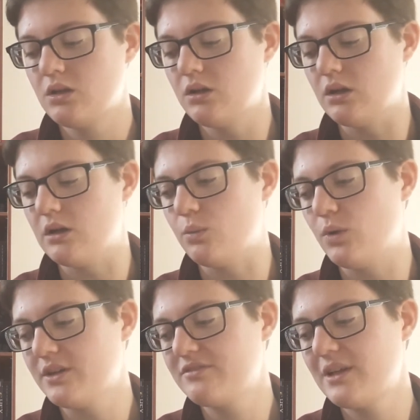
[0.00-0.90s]

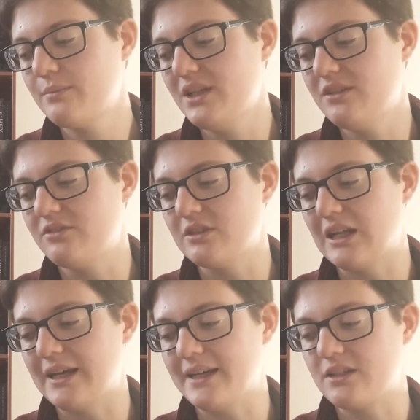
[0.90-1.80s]
one of them even
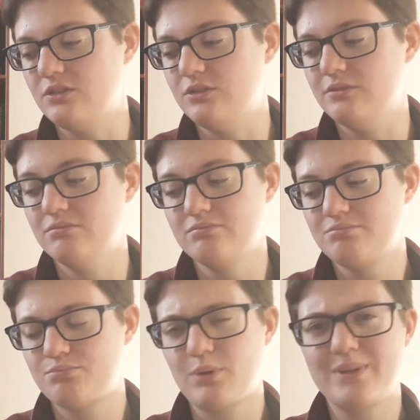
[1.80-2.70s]
like
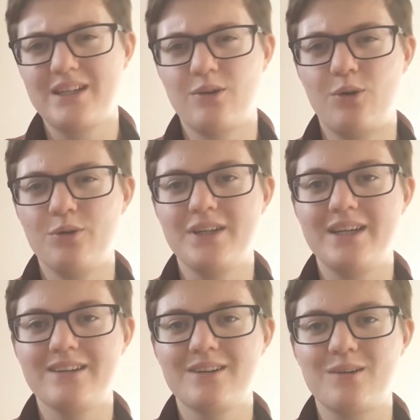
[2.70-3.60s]
probably the whole
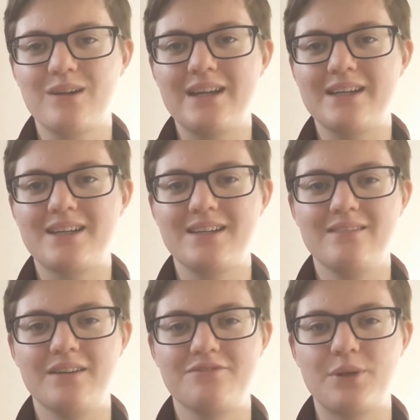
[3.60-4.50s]
year or like
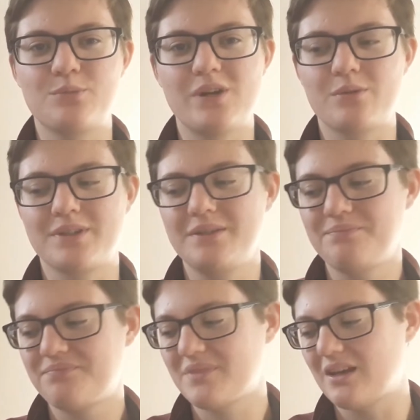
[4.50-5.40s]
February.
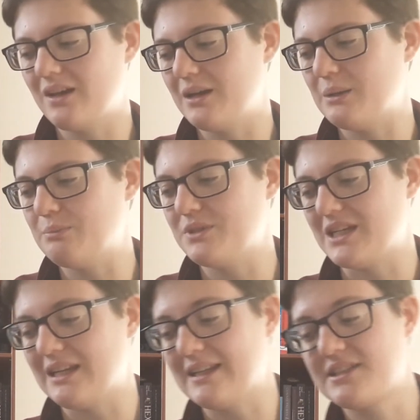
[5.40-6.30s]
But
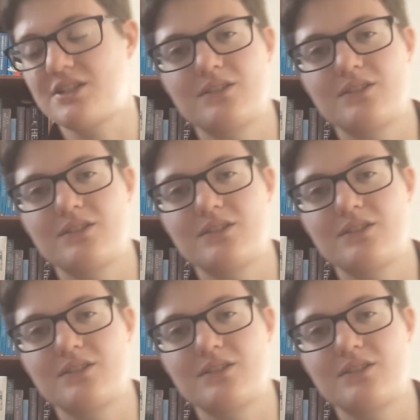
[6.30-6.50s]
yeah, let's